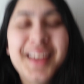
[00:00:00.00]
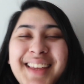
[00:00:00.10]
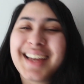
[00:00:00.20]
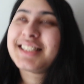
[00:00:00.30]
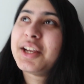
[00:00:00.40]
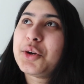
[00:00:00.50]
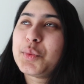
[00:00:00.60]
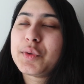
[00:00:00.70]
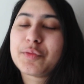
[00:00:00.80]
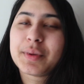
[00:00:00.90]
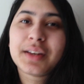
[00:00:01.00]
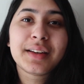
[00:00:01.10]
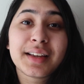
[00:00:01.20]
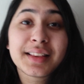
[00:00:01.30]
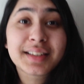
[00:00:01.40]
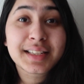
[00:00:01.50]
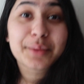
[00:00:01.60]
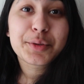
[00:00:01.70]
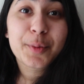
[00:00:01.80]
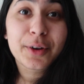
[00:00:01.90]
Yes, I know we've been in the
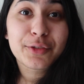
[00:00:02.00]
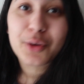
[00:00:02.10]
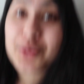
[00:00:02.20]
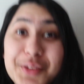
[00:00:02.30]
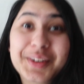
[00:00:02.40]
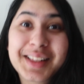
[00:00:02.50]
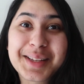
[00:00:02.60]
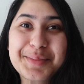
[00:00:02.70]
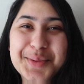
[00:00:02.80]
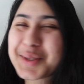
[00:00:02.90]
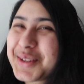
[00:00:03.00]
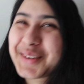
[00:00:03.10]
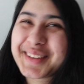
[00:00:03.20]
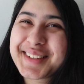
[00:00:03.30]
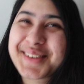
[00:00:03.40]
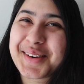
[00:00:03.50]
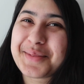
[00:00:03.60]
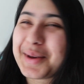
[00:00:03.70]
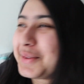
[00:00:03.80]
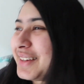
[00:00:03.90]
same spot for all three clips. We're not gonna talk
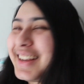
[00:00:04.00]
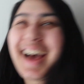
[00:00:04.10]
about it.